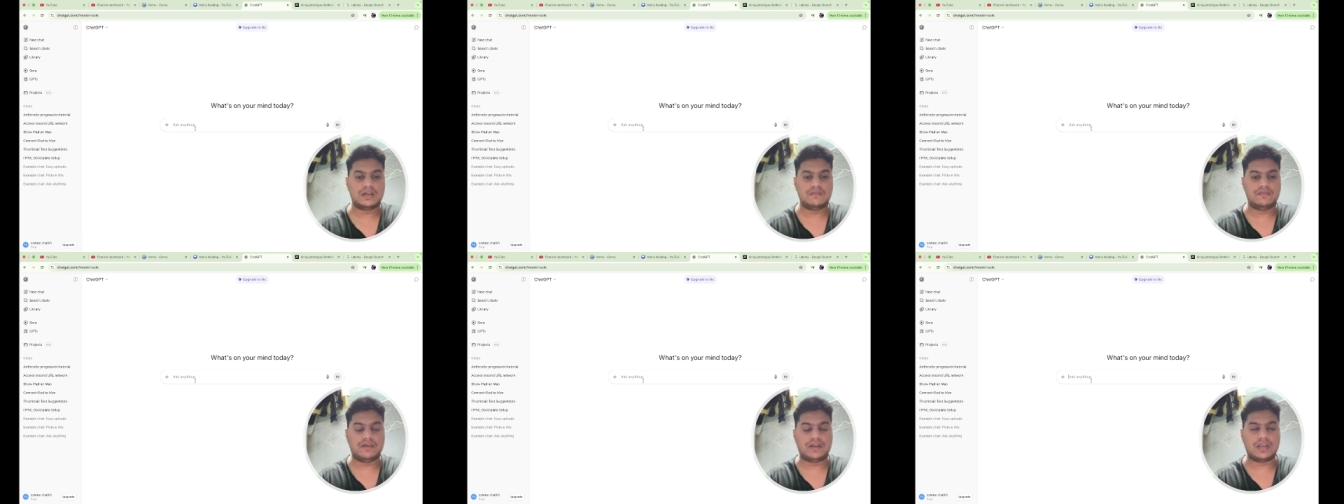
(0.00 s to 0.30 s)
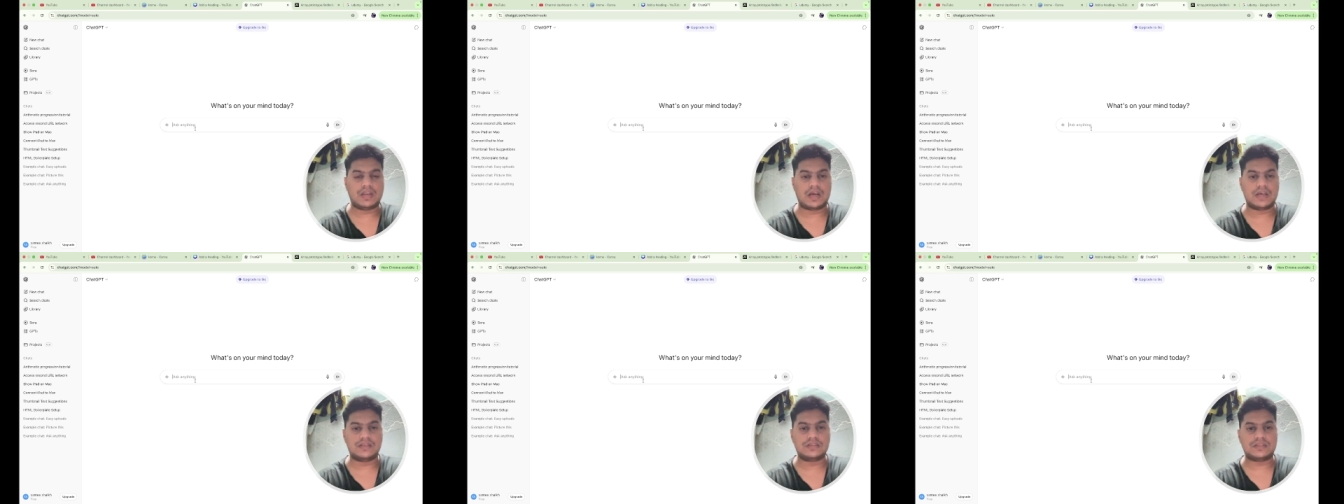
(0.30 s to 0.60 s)
we
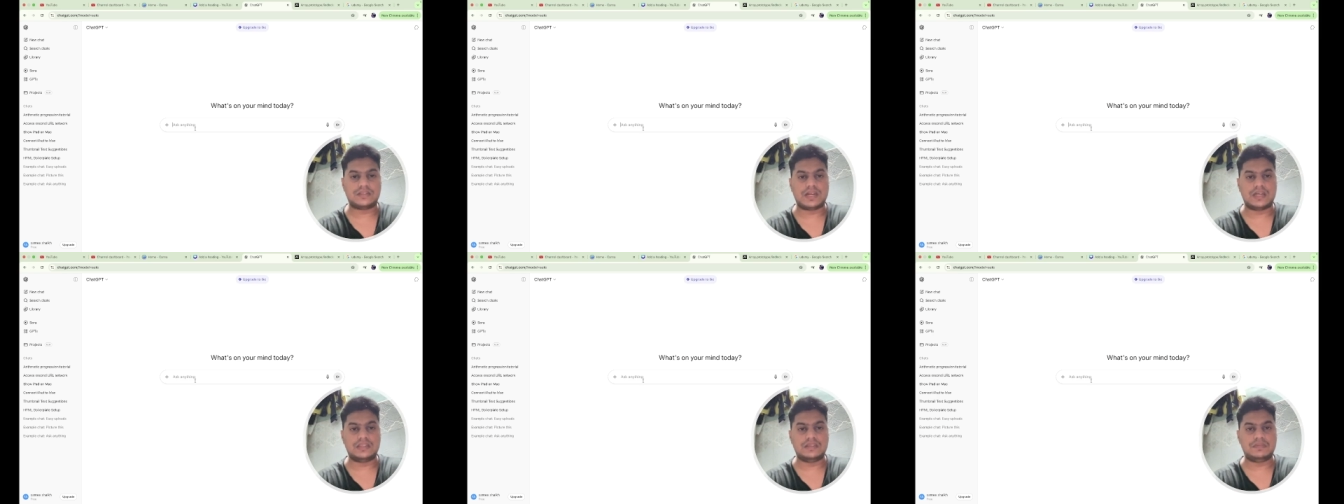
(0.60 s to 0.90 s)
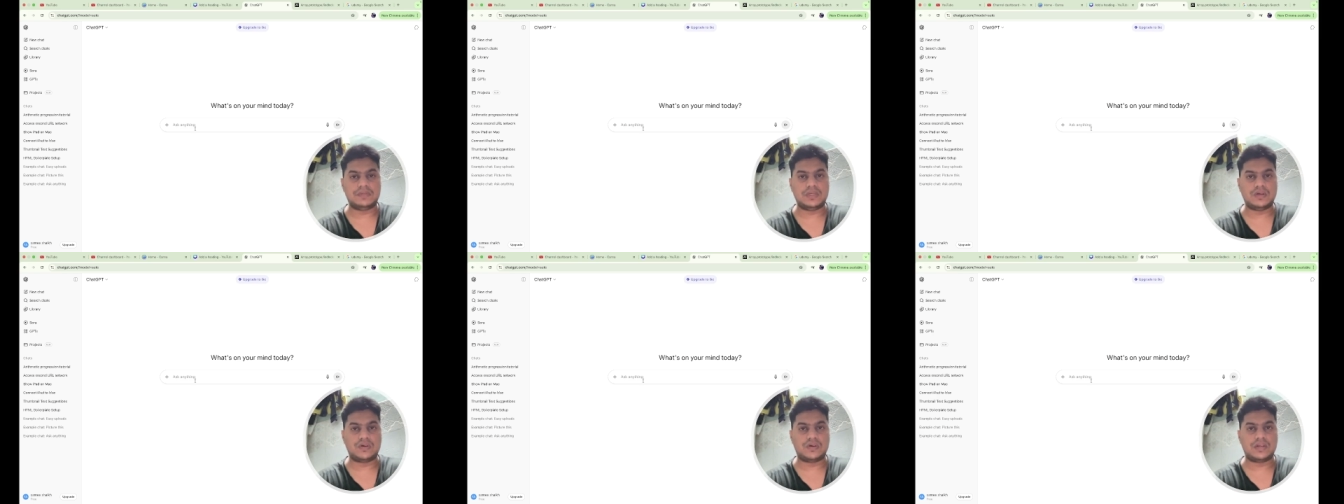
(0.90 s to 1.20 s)
can ask
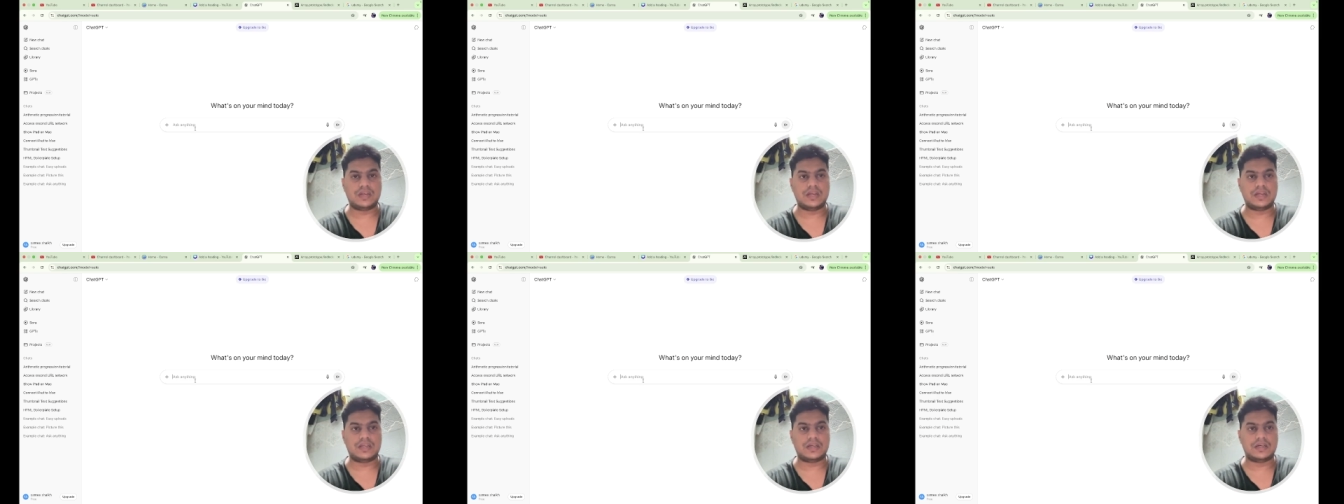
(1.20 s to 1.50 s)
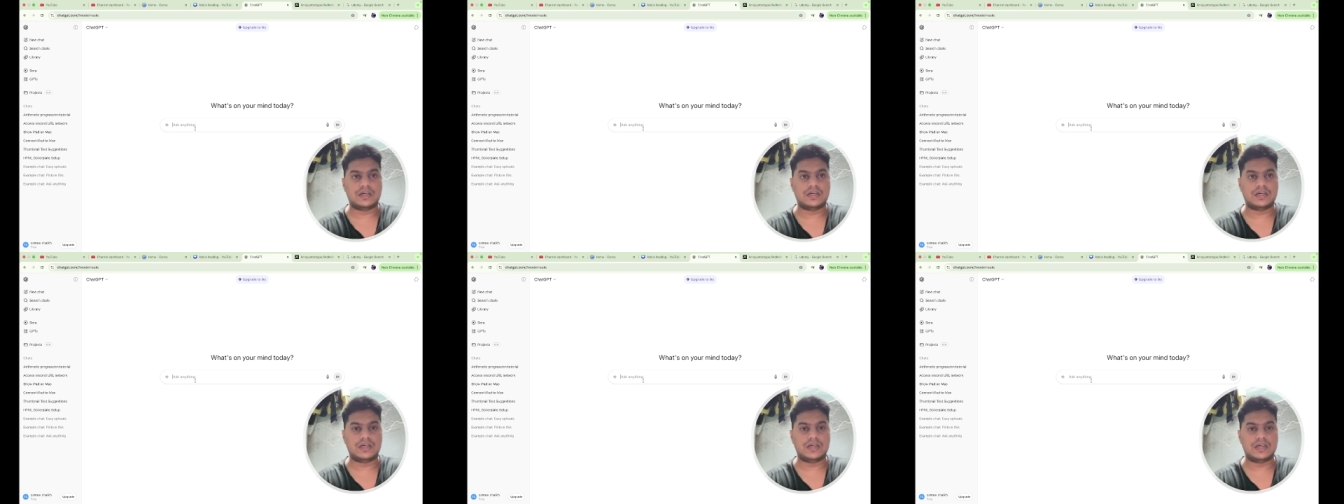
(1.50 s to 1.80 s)
ChatGPT to create
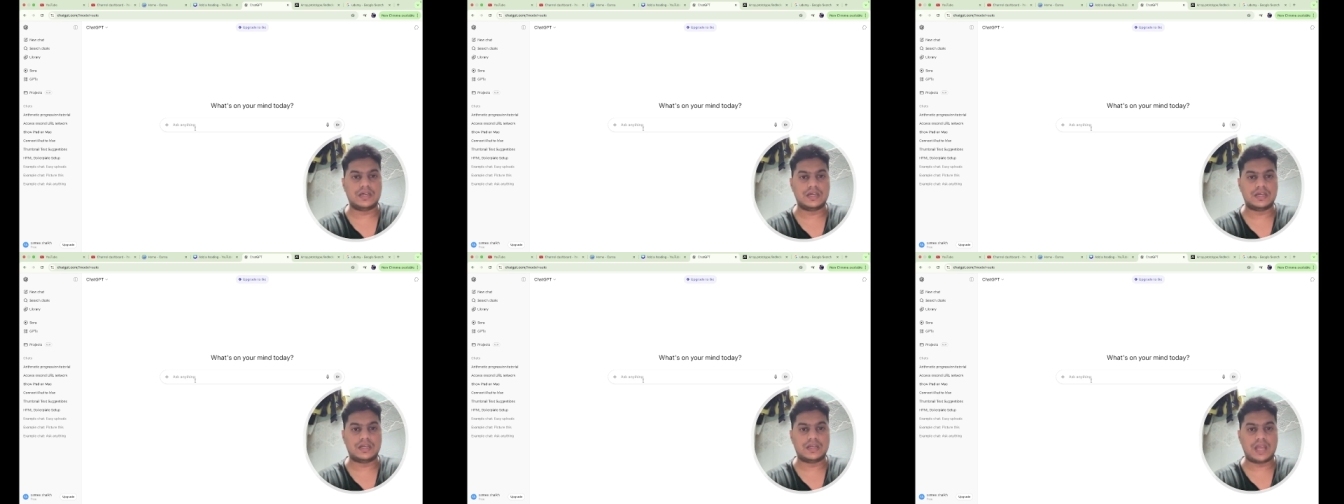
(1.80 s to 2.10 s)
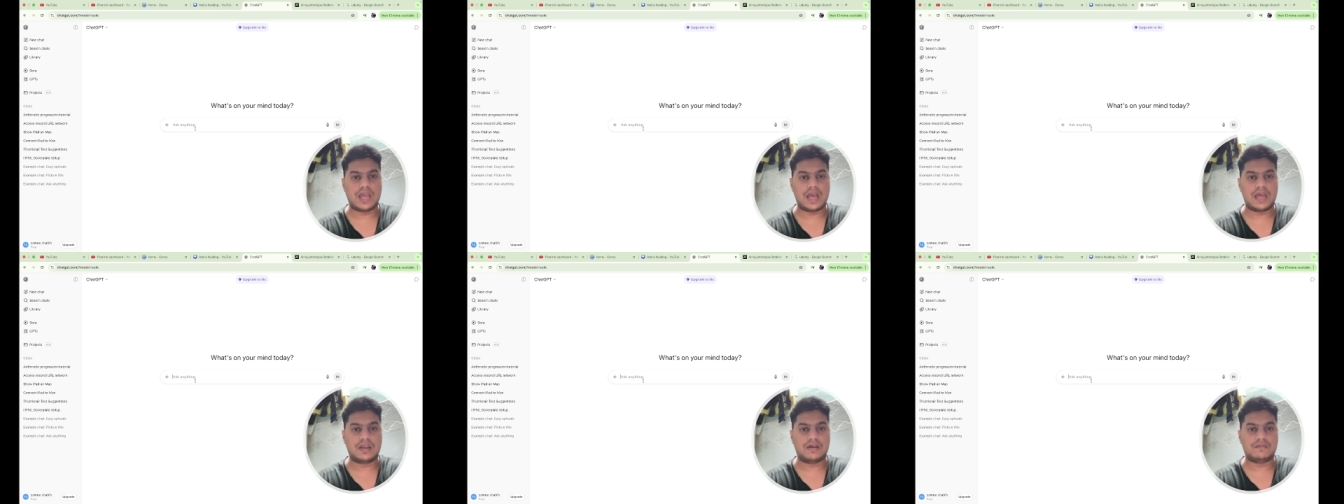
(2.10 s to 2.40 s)
an
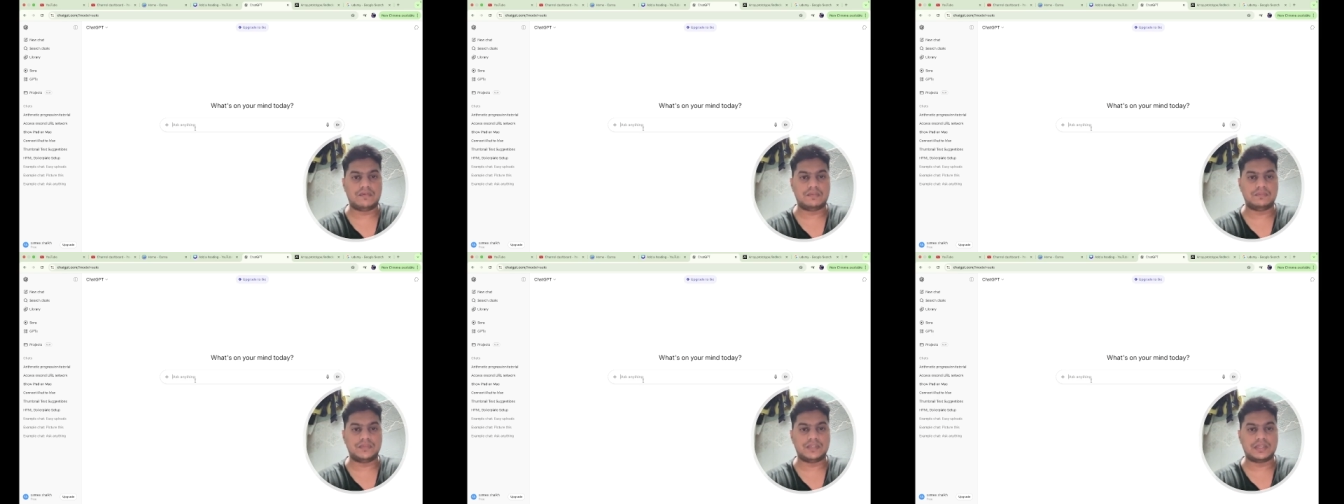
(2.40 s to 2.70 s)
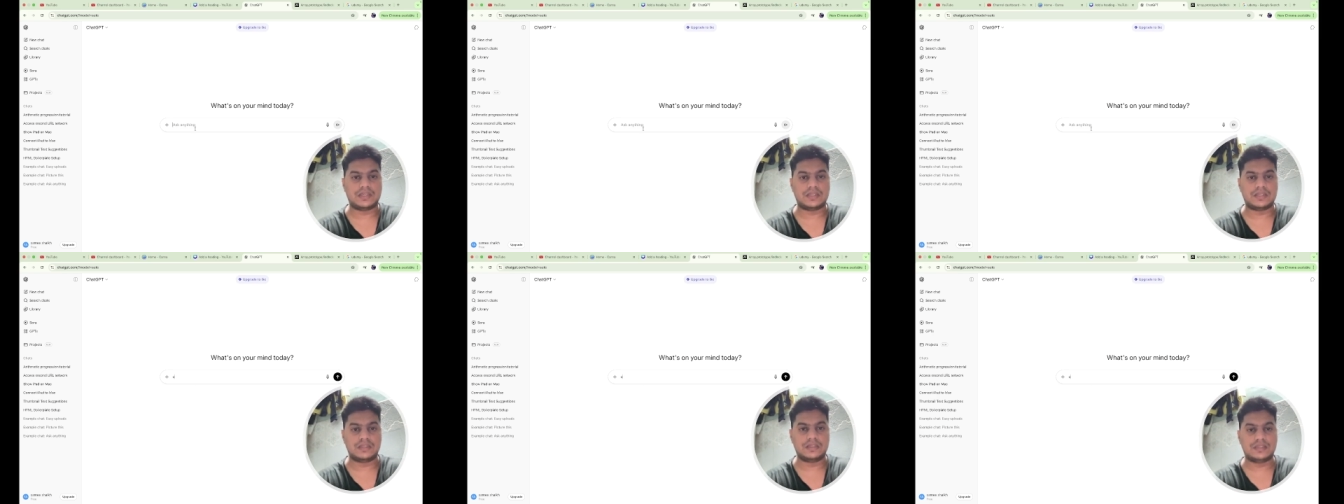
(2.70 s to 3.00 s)
array of
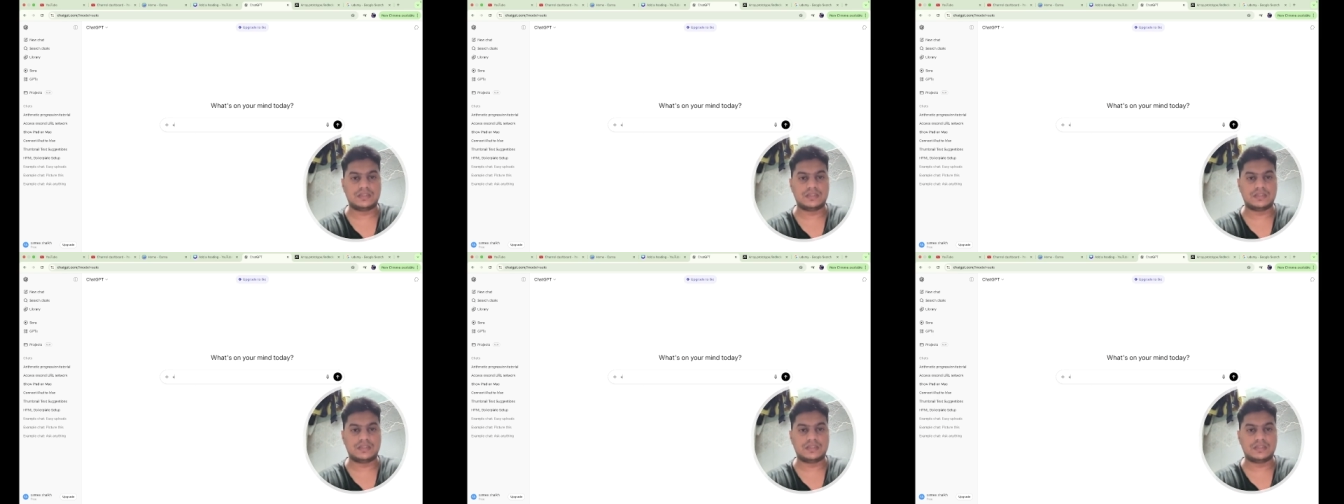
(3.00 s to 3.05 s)
object.